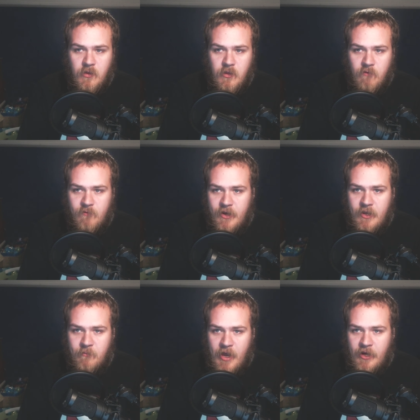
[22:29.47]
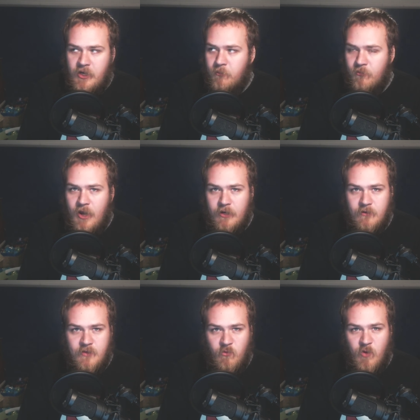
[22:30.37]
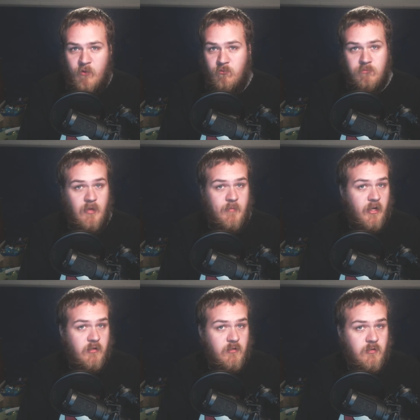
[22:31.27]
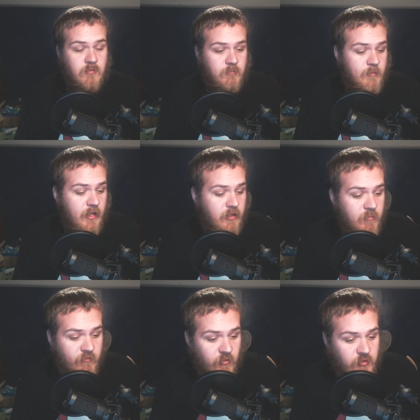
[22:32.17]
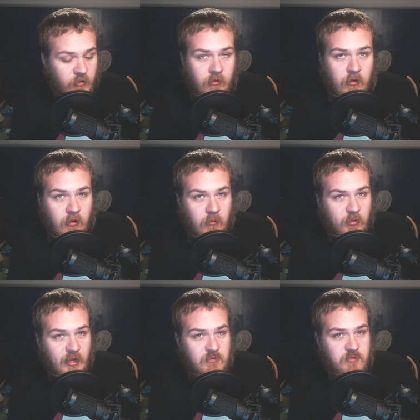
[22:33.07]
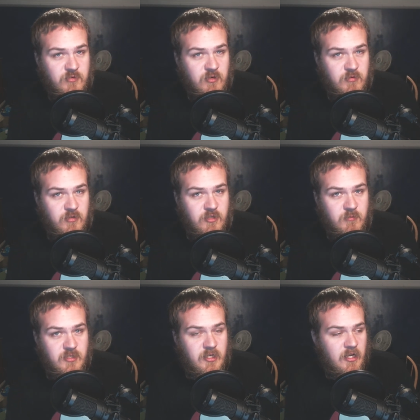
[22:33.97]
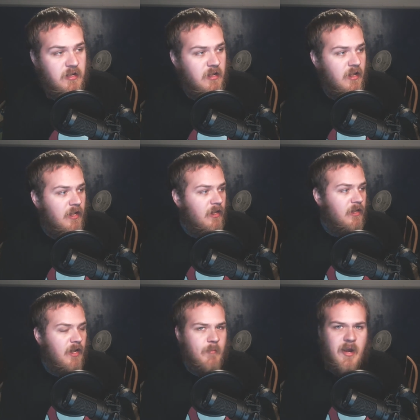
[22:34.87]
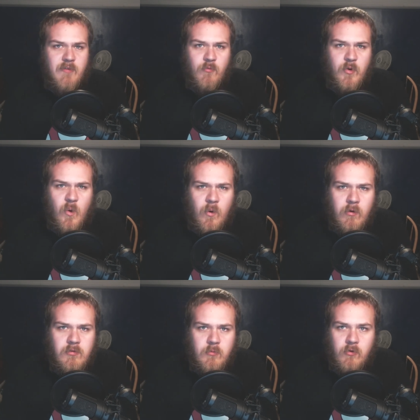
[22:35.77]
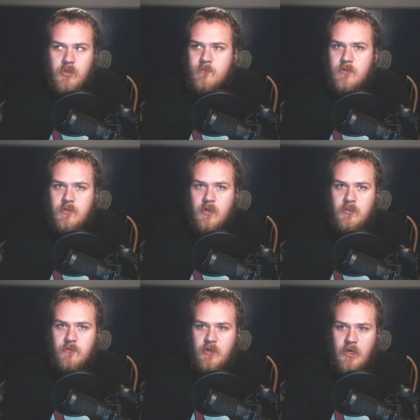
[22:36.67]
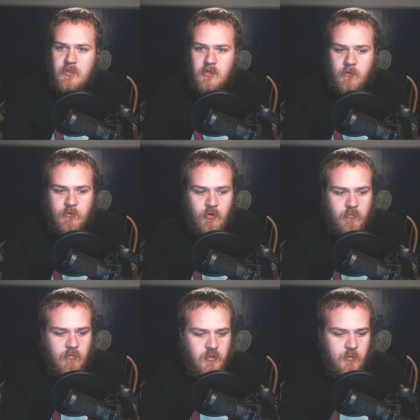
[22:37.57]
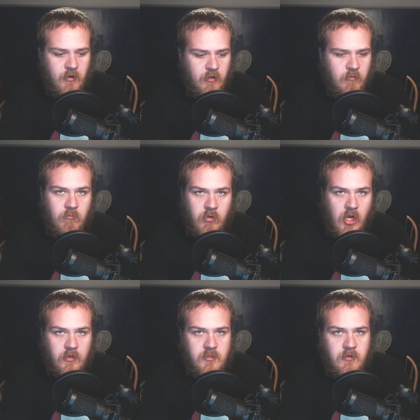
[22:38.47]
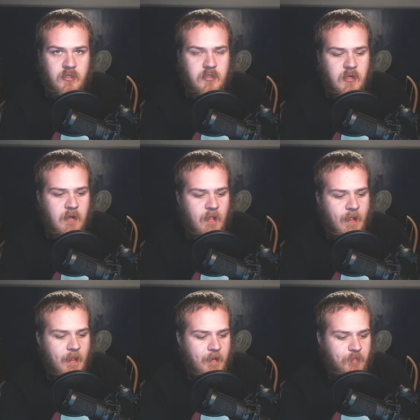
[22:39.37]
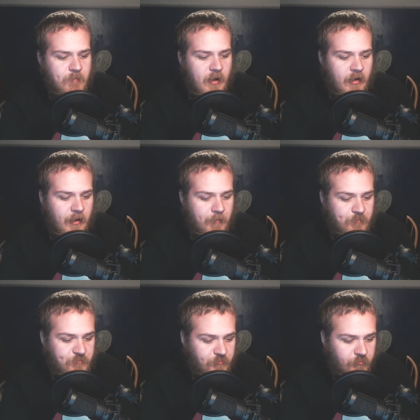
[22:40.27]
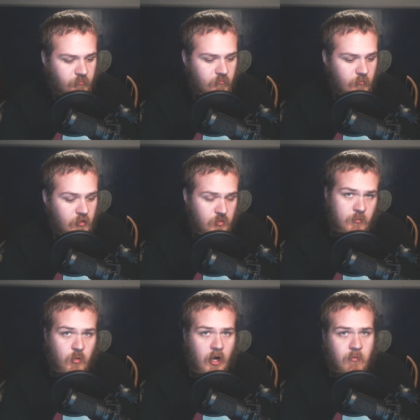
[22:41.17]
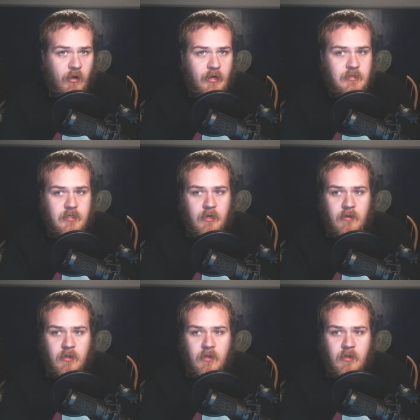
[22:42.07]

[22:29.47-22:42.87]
If I get back into practice, I, I maybe I could do some. Maybe that could be future plans for the stream is do some singing. I might even record some Christmas songs for you guys and upload them as part of the blog series. But um, so I'm choir boy. I can sing,